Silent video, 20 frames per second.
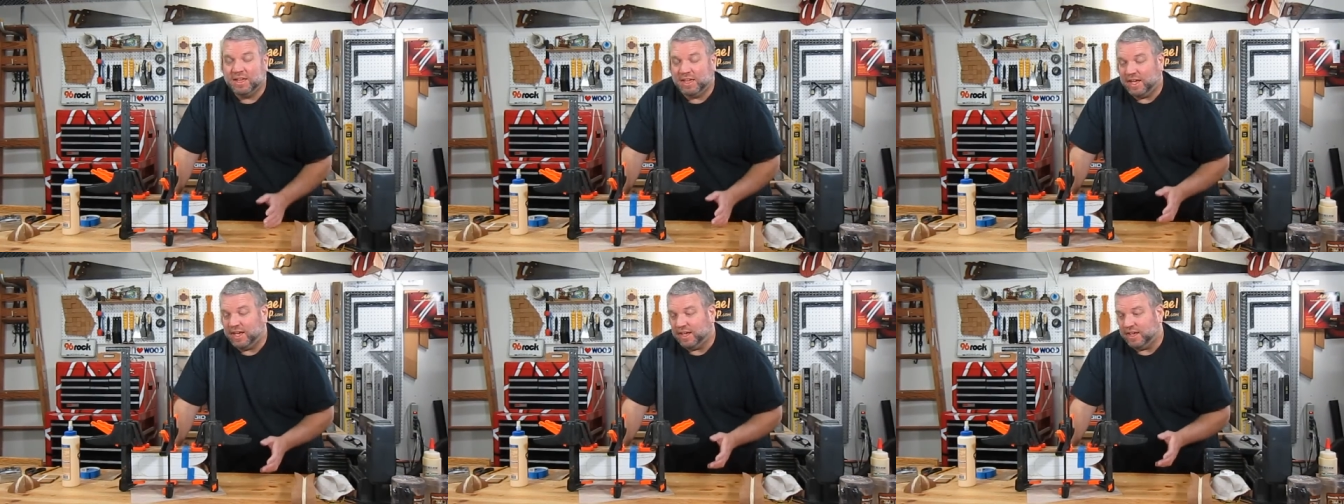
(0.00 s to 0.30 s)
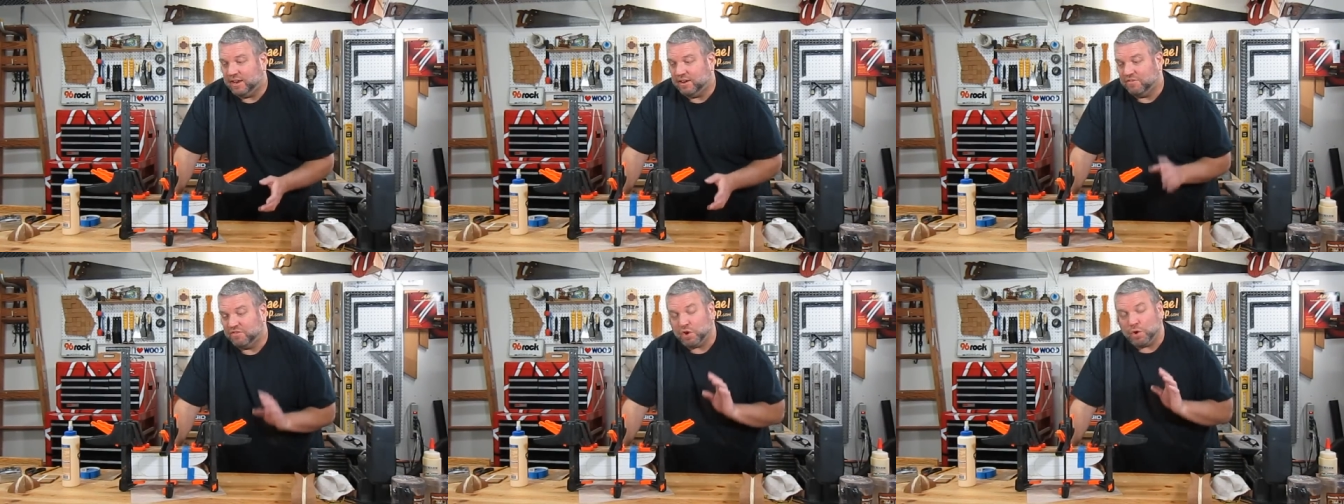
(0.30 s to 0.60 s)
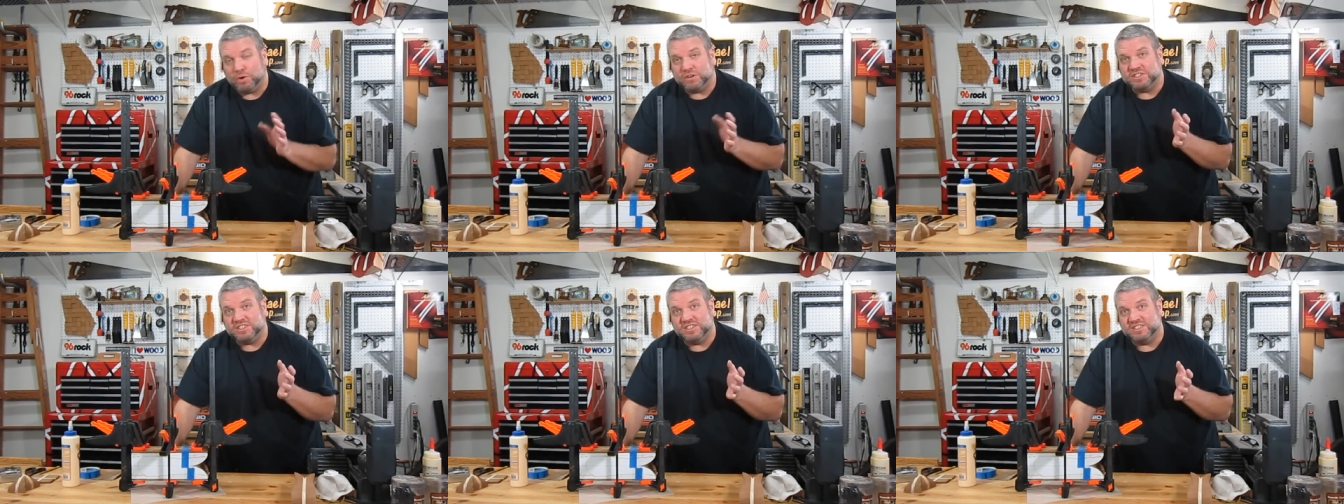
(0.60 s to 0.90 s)
And of
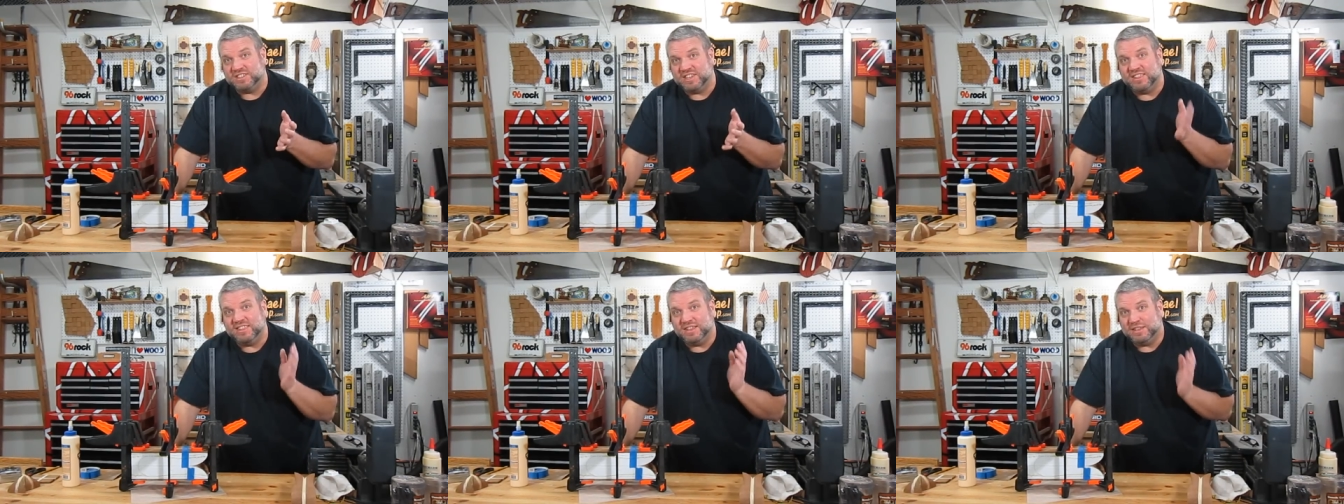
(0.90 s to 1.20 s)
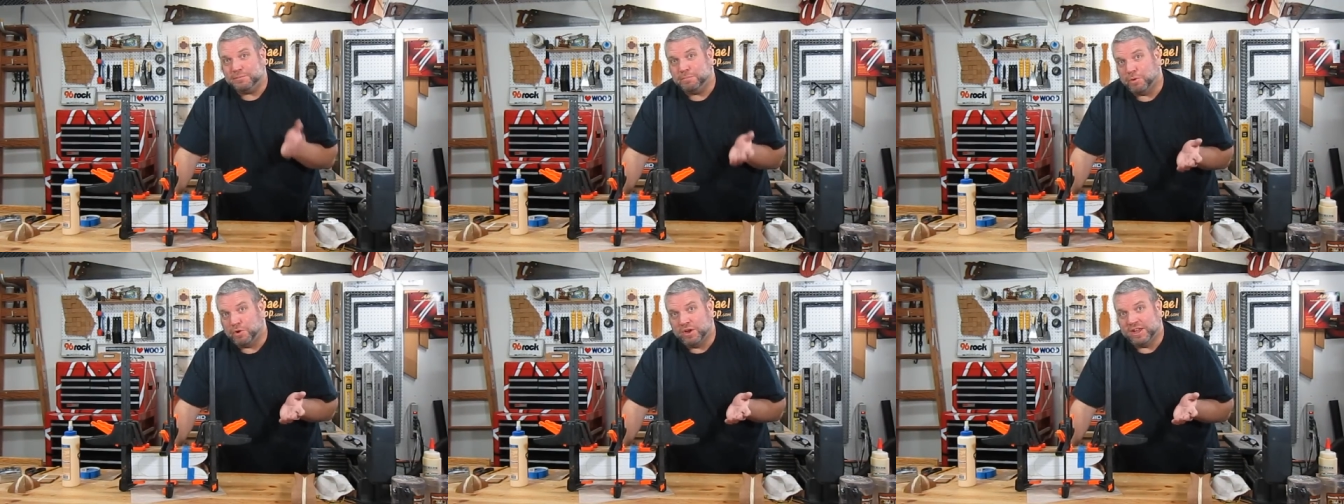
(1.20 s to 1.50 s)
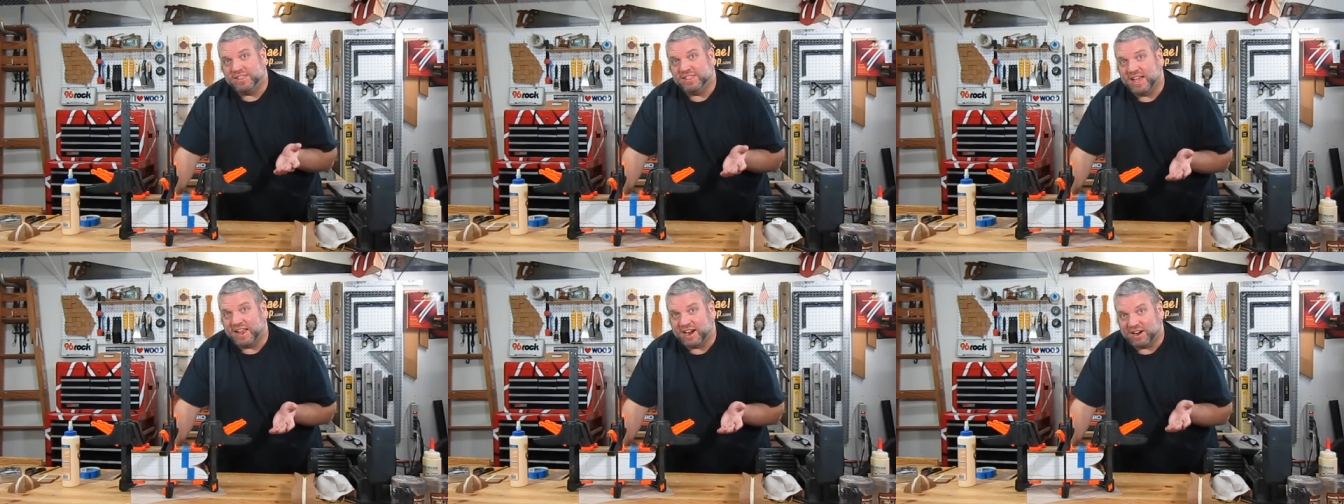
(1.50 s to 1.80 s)
course, it's at this
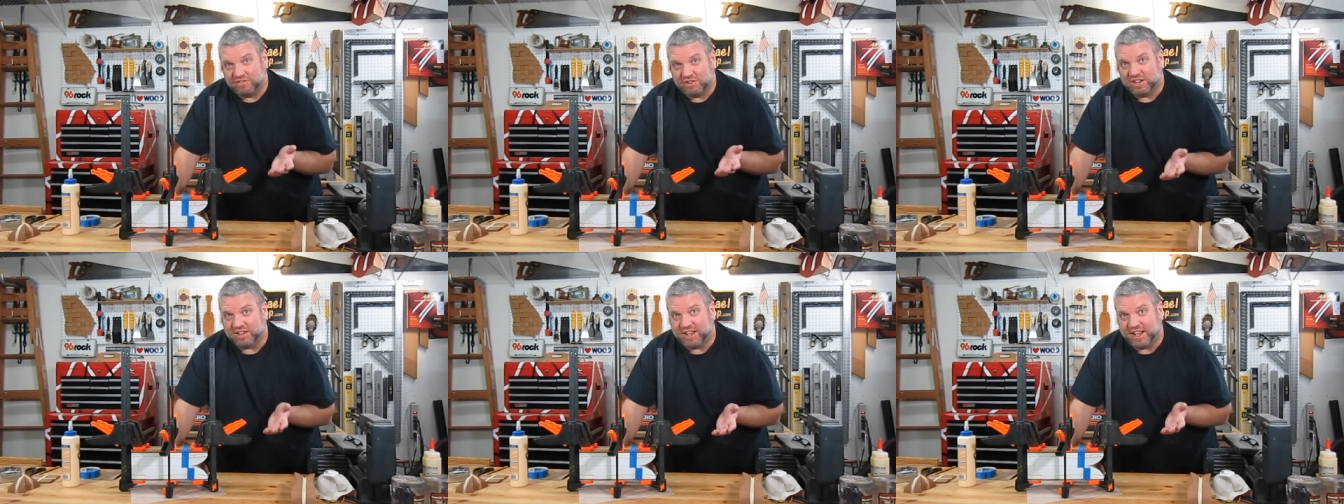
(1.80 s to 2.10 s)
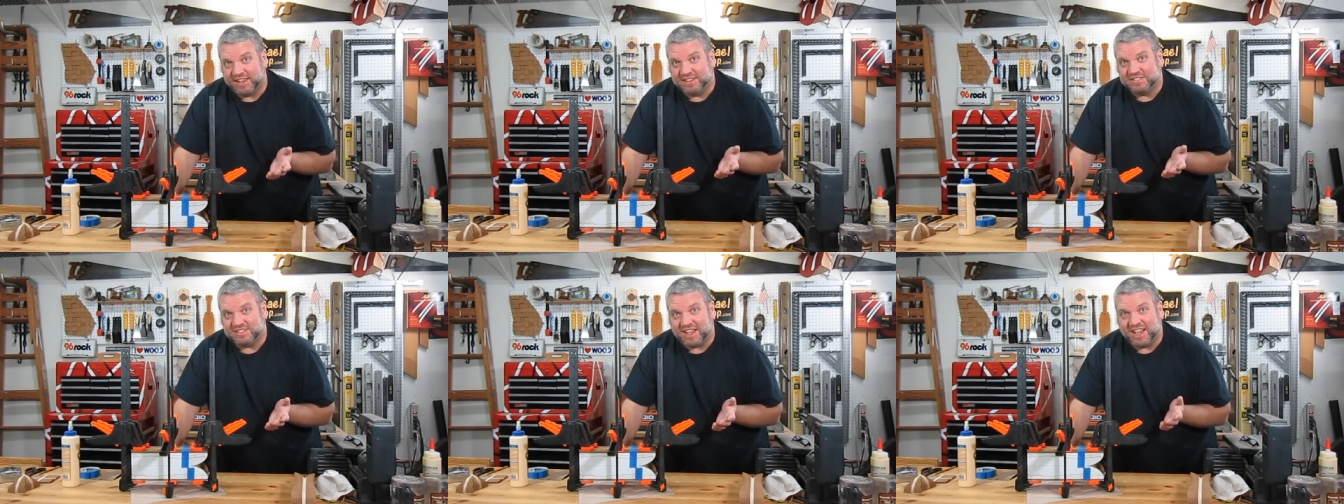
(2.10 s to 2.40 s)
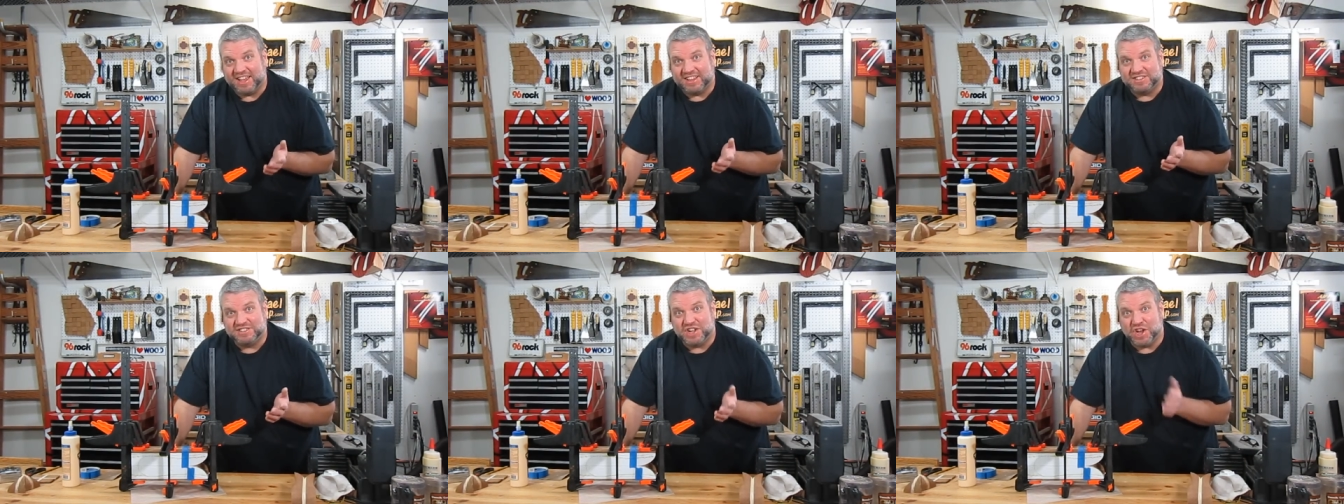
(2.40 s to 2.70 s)
point that I realize
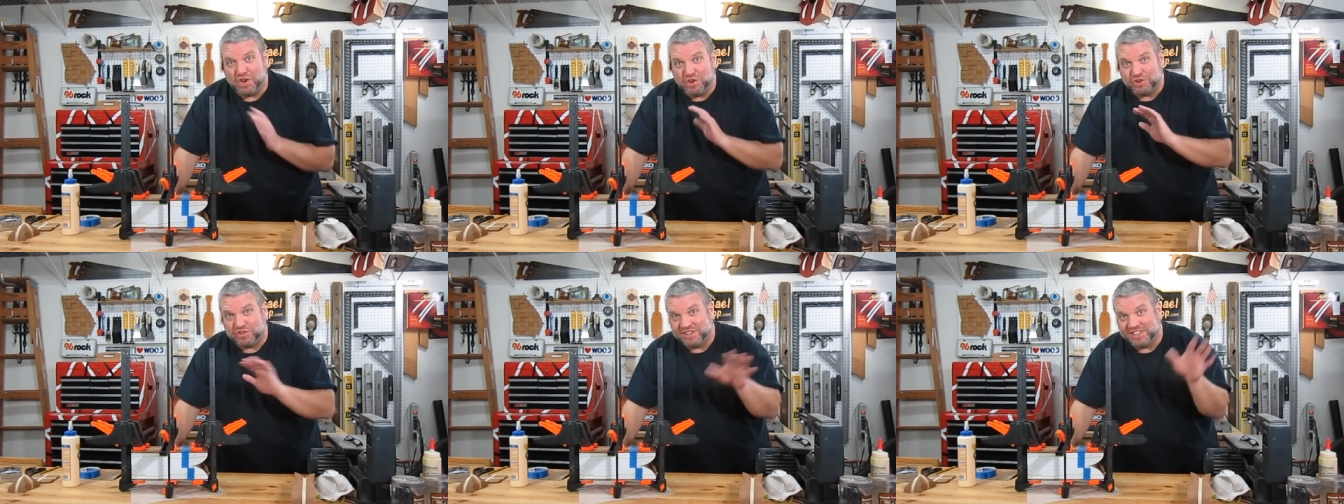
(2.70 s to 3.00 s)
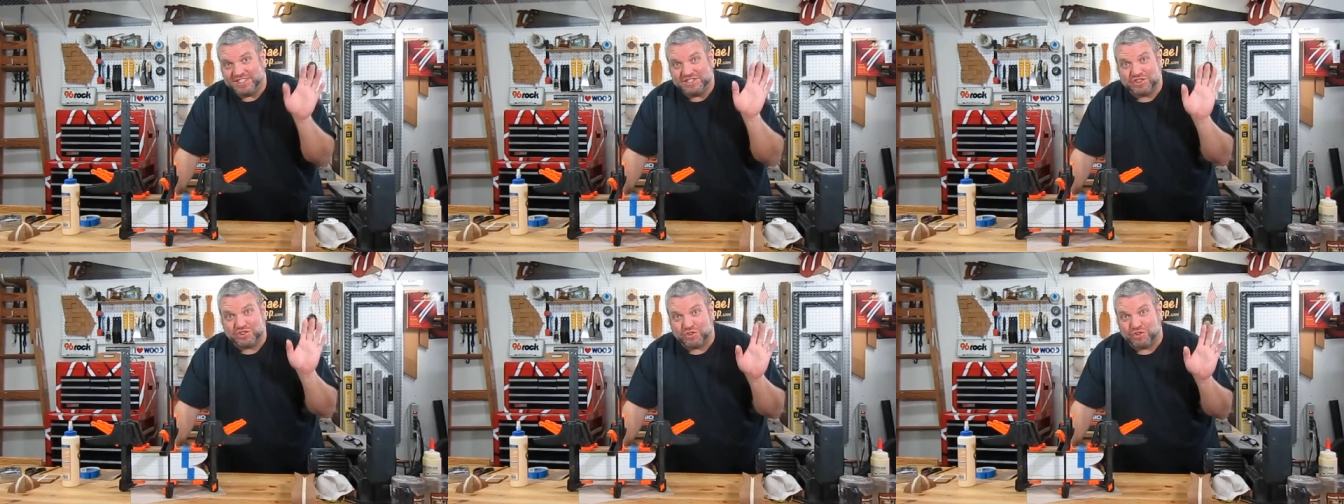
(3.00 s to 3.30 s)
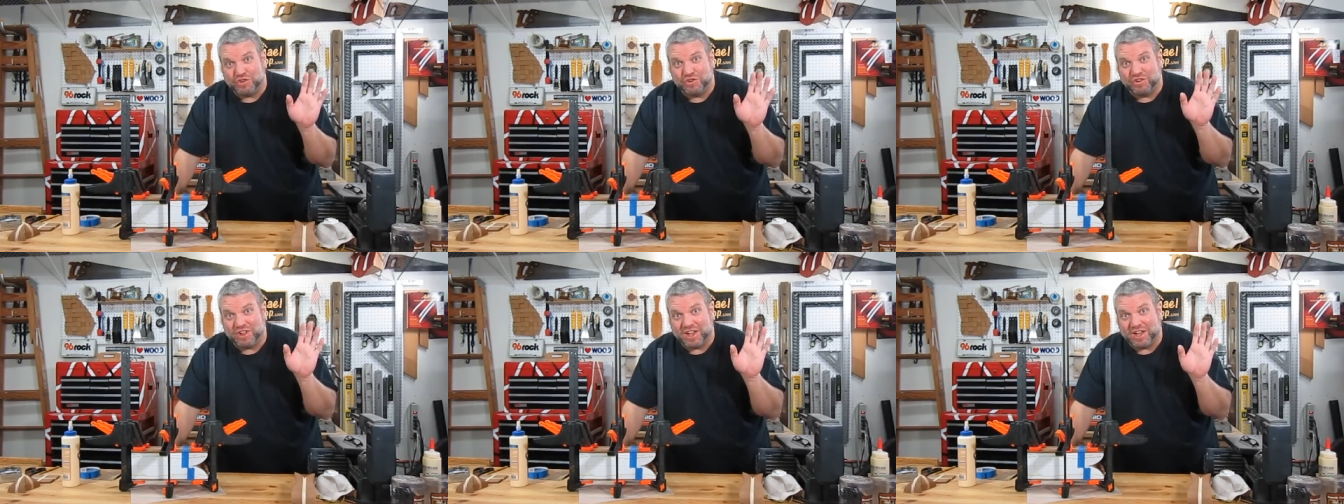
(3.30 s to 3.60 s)
I totally
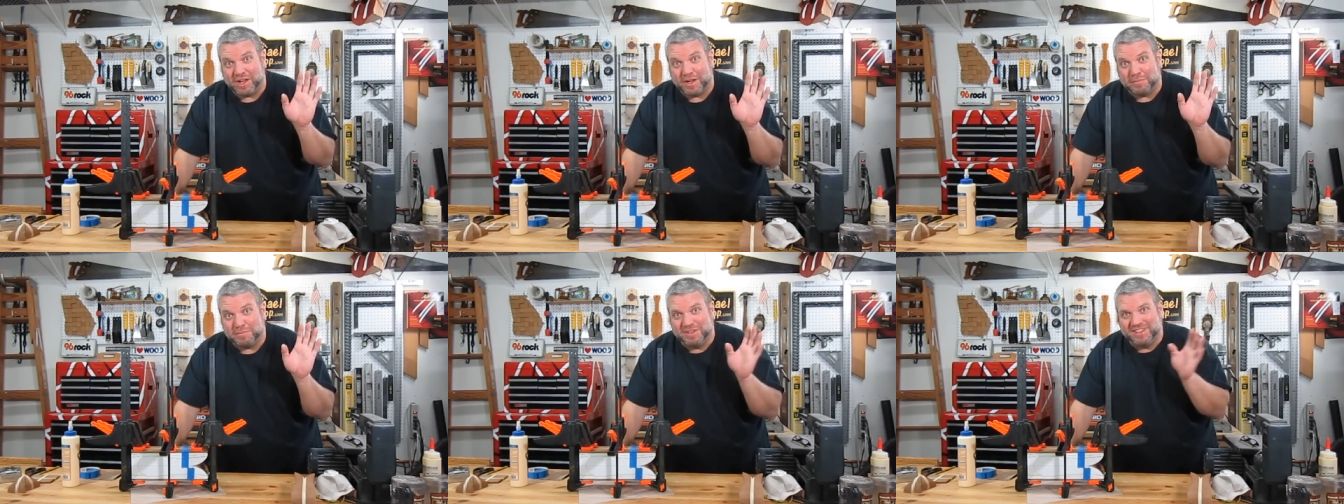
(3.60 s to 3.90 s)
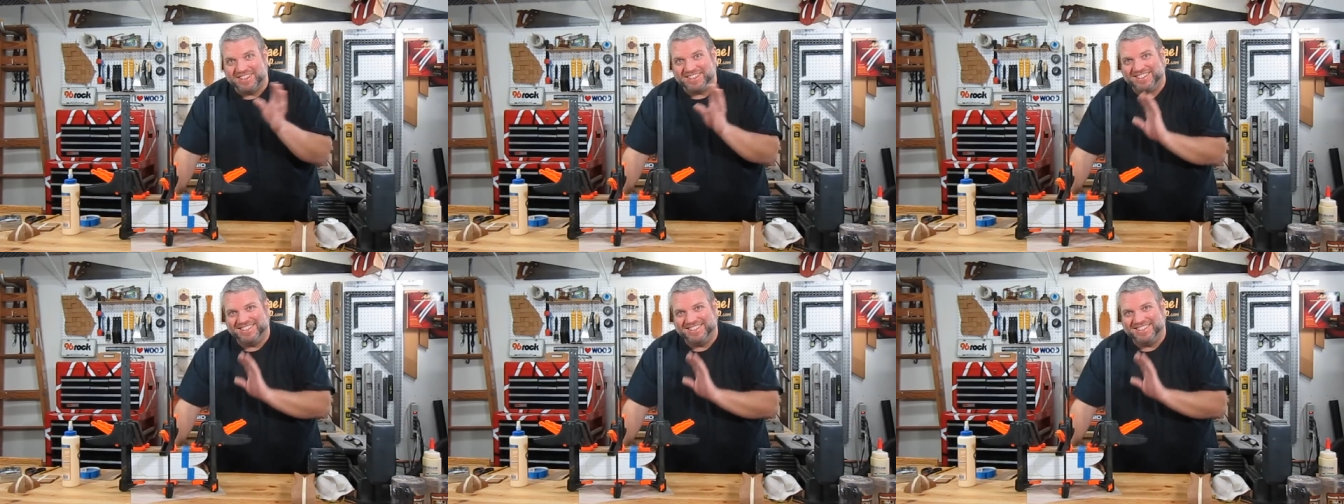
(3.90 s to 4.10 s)
screwed up.